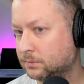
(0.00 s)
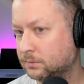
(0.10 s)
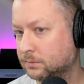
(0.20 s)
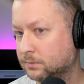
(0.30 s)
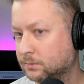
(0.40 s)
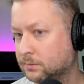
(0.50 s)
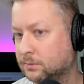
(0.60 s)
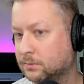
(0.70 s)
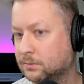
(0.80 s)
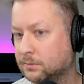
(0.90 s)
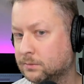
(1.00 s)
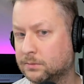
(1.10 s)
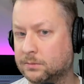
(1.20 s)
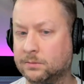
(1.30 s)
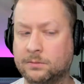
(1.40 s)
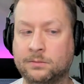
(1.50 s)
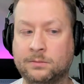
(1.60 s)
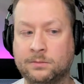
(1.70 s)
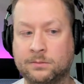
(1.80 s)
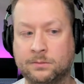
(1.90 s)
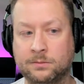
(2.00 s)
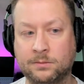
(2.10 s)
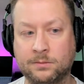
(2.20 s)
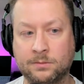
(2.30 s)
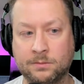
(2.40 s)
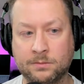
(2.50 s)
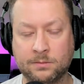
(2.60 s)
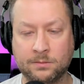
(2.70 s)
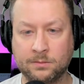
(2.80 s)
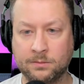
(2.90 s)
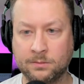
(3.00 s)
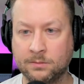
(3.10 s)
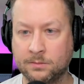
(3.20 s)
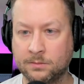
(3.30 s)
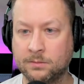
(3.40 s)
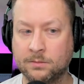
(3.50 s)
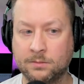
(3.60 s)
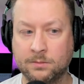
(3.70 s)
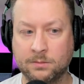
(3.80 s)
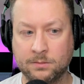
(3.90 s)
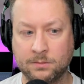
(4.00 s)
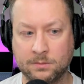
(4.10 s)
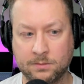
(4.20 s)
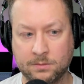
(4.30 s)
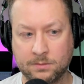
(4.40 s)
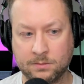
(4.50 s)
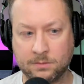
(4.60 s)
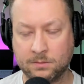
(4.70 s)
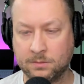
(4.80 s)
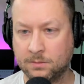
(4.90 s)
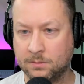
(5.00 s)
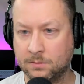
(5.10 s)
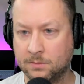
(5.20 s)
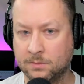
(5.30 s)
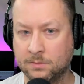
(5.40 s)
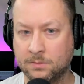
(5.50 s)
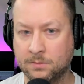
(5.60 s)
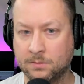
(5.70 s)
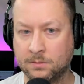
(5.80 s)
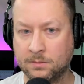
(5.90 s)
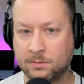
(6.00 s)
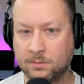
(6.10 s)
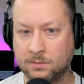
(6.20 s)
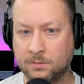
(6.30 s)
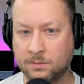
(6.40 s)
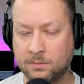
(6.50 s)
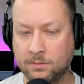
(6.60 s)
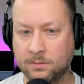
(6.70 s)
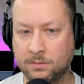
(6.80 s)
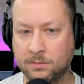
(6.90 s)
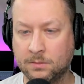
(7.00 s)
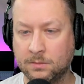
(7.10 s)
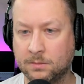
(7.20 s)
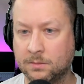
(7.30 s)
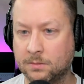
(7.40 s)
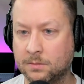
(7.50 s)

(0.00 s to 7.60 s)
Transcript: No words are spoken by the person on screen.